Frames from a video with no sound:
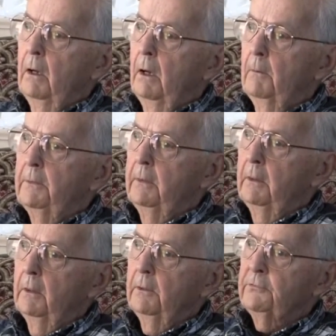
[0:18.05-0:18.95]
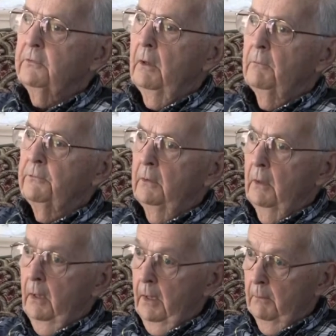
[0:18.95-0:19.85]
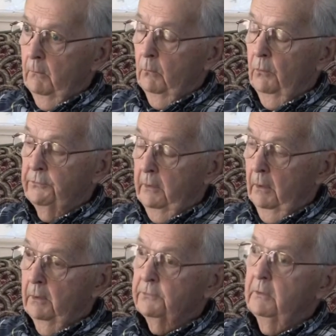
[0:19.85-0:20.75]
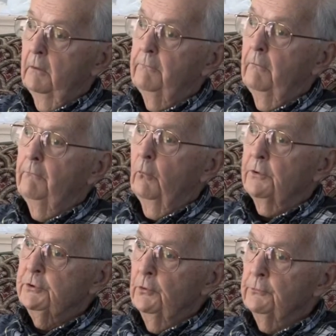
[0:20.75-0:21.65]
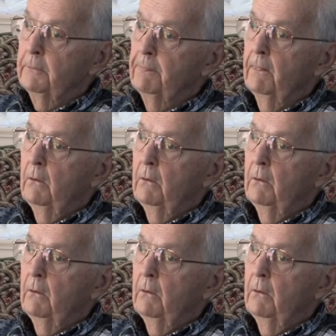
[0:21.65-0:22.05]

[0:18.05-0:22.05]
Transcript: I'm in the youngest, I was, I was the youngest of four children.